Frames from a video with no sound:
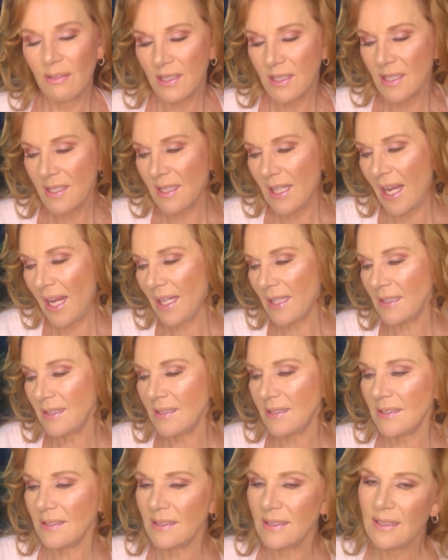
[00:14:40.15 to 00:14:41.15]
and
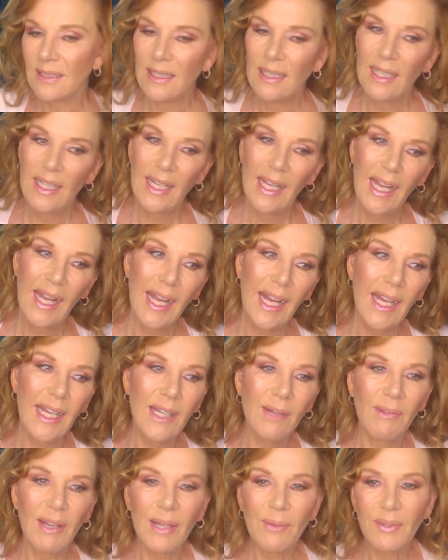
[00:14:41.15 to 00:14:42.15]
slacks. And
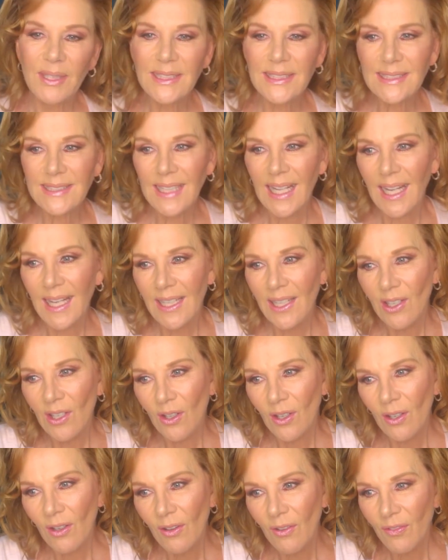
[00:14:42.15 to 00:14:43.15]
anyway, we started
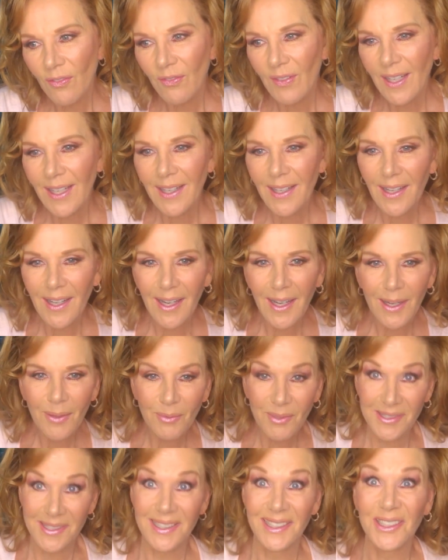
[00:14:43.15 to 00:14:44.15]
off and I
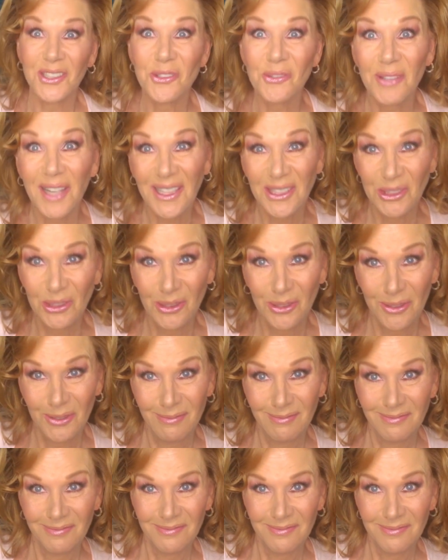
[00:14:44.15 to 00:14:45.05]
was in a tracksuit.